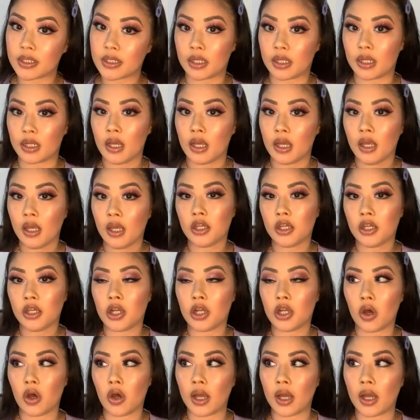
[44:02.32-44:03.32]
And, you
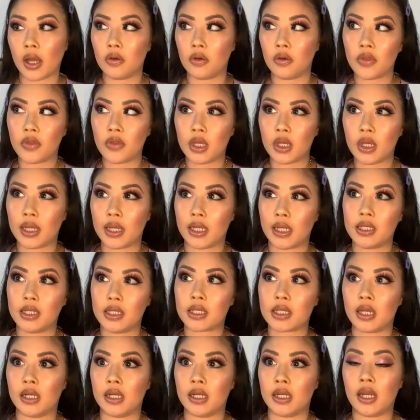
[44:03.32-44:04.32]
know, I don't think any
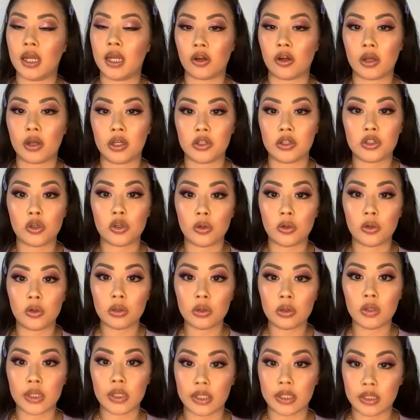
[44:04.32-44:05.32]
skincare can
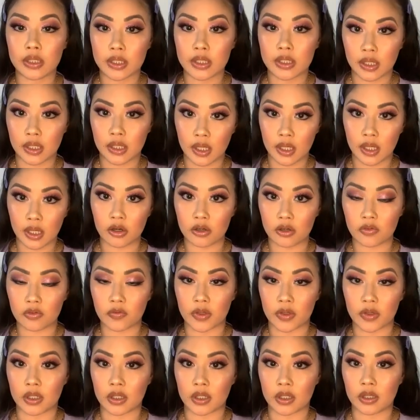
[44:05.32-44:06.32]
totally take care of
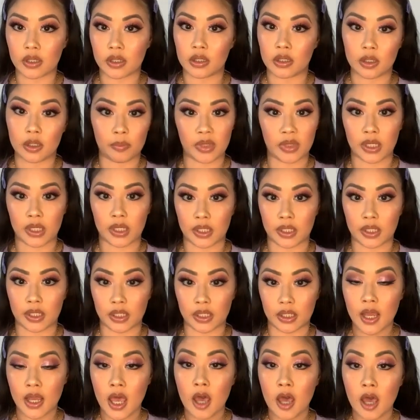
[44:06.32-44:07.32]
it, eliminate it,
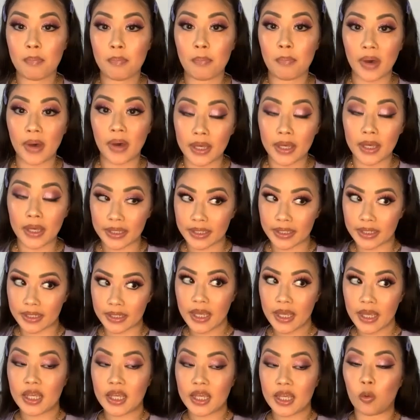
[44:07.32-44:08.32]
but
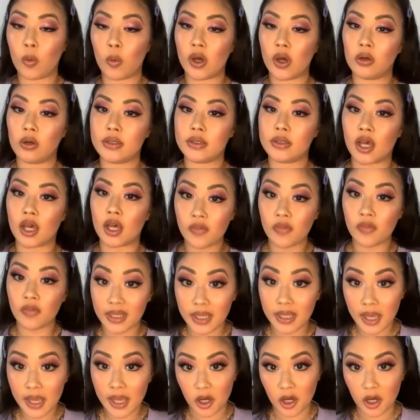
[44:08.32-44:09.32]
it will
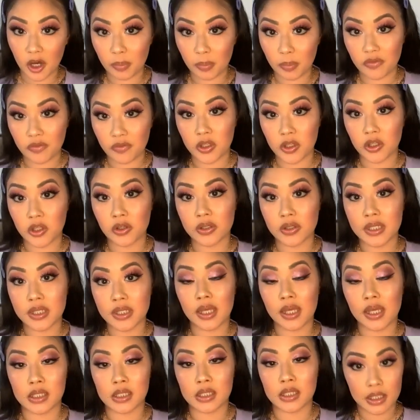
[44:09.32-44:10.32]
definitely help if you use it
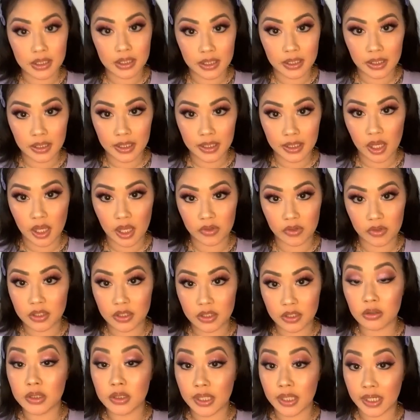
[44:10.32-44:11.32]
consistently every
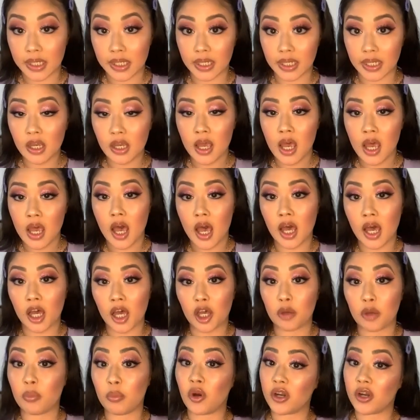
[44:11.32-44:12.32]
single day,
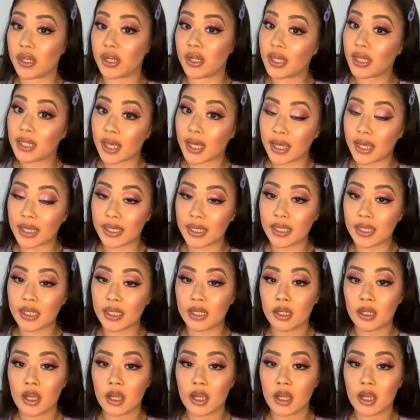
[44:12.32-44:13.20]
morning and night.